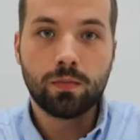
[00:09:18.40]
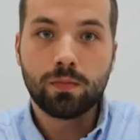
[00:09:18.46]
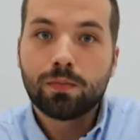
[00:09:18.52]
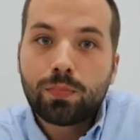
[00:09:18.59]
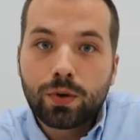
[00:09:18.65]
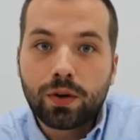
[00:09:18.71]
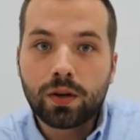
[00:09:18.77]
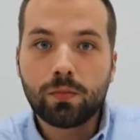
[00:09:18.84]

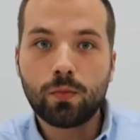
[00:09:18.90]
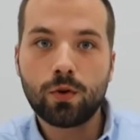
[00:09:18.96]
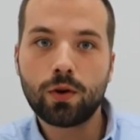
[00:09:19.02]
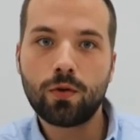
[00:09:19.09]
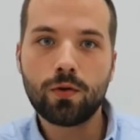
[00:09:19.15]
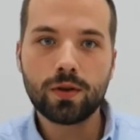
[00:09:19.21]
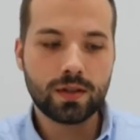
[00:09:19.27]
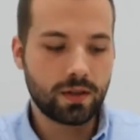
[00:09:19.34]
Put in
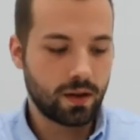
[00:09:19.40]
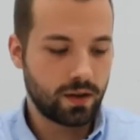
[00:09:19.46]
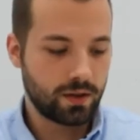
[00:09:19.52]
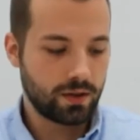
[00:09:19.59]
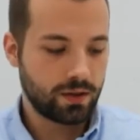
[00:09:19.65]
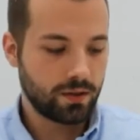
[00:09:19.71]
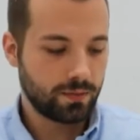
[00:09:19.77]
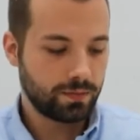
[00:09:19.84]
more
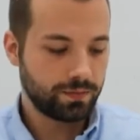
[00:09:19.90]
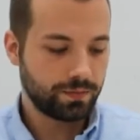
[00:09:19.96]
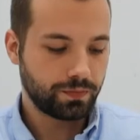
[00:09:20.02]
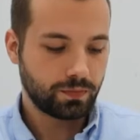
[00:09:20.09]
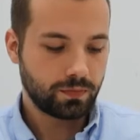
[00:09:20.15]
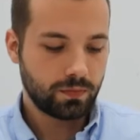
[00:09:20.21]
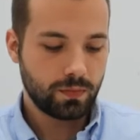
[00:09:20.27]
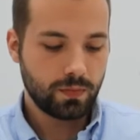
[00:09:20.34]
cornstarch.
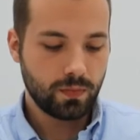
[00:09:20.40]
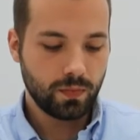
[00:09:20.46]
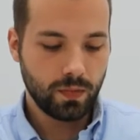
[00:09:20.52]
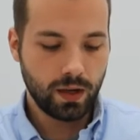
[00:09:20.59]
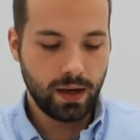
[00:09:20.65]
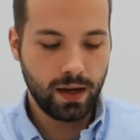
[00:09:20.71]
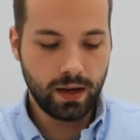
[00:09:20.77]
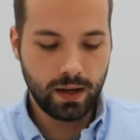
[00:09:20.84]

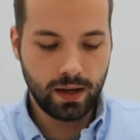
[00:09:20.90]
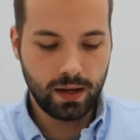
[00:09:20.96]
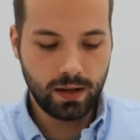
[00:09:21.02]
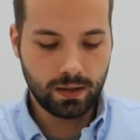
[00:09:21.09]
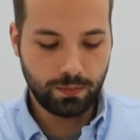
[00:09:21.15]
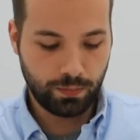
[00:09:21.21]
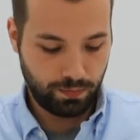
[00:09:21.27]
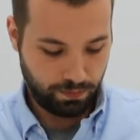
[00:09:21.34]
It
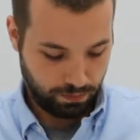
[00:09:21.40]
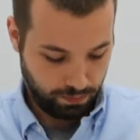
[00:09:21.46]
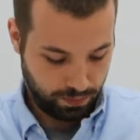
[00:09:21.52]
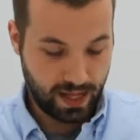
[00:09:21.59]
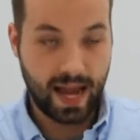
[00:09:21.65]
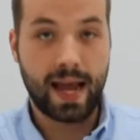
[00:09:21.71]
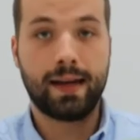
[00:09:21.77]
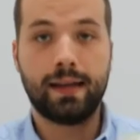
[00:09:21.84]
is
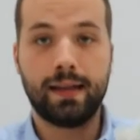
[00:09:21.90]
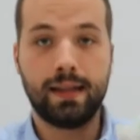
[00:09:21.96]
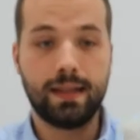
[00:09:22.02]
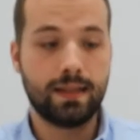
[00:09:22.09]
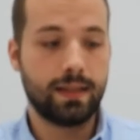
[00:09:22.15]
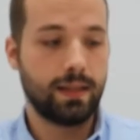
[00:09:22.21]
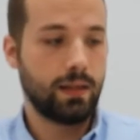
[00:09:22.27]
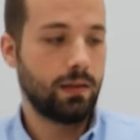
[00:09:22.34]
that
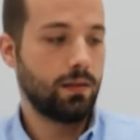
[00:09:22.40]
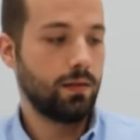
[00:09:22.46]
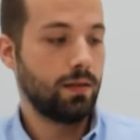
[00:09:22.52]
easy.